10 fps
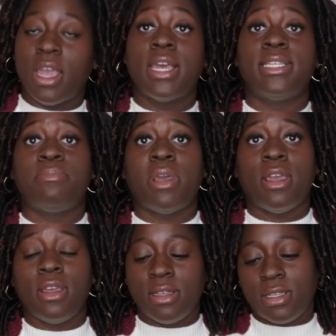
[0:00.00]
is
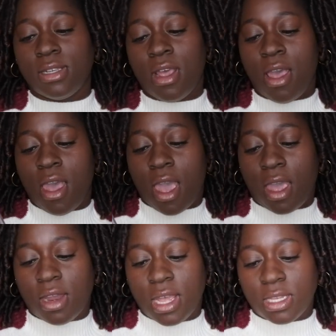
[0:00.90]
Peace
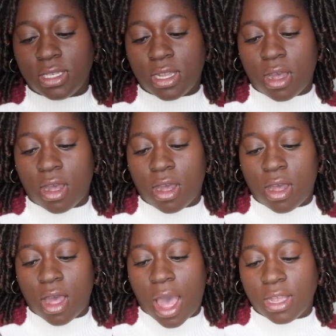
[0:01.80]
and it's uh,